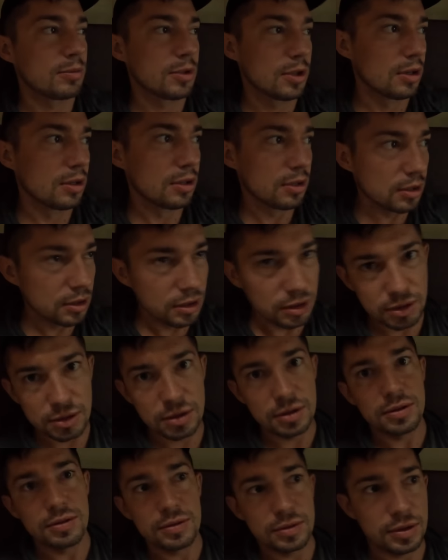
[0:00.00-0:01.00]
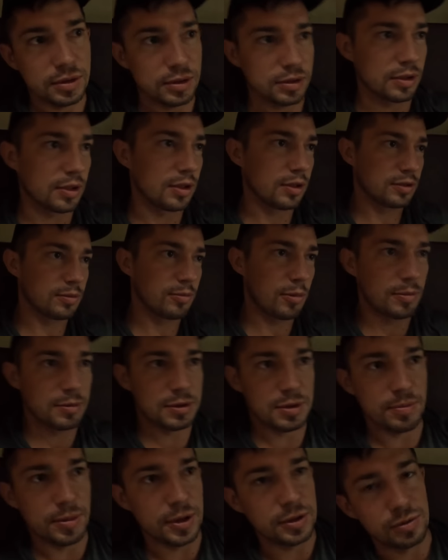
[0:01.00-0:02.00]
and you know,
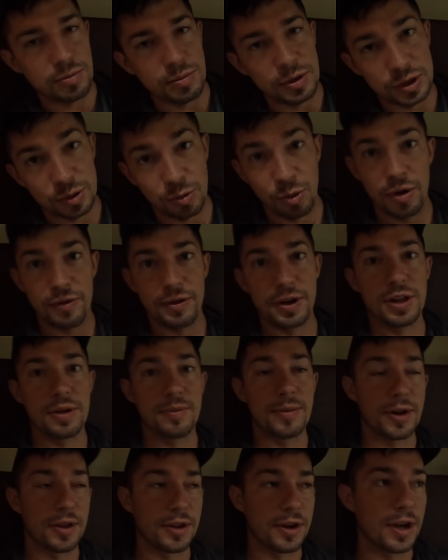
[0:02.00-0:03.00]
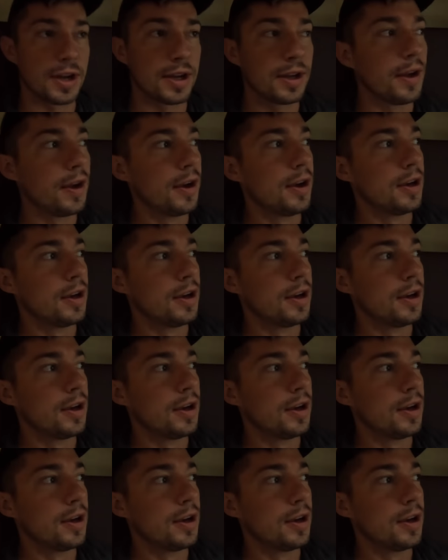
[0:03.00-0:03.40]
sometimes the bus would be swerving in the middle of the night.